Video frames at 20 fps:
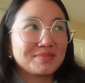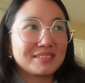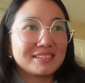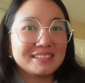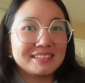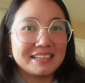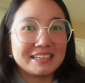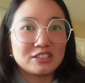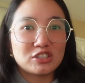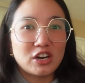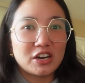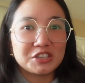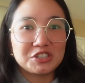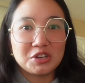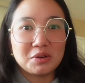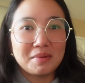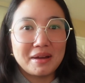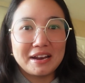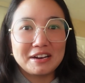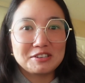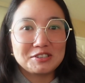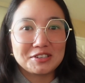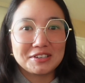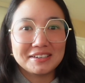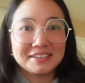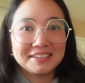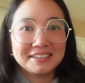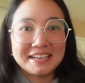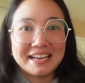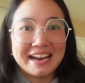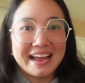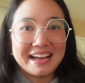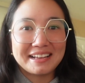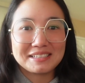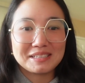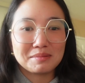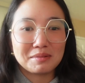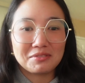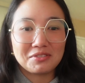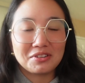Like talk to your manager and
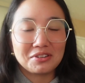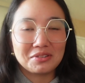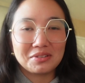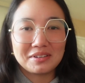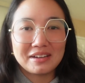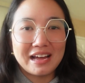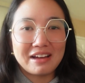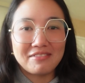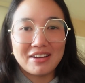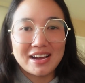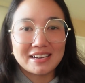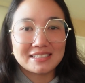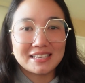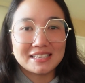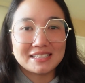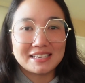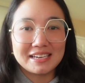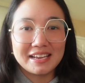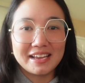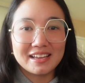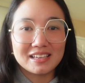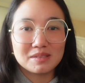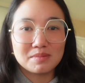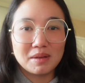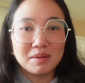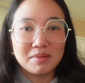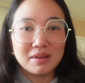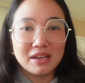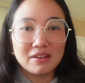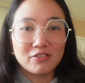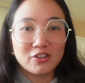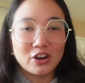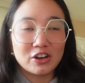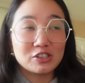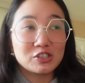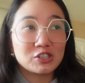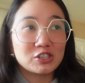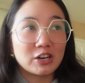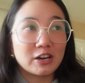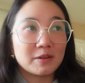ask them if you have access to ESPP if you're
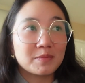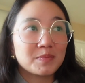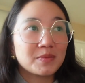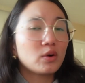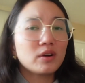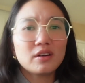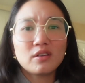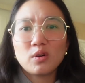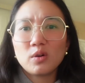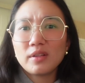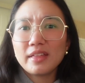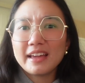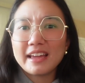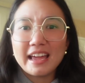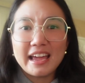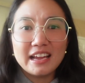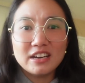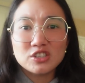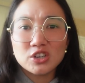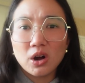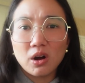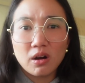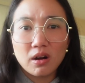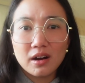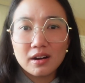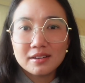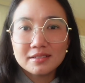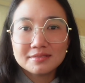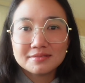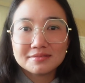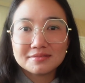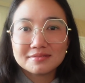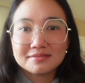unsure. Or like HR.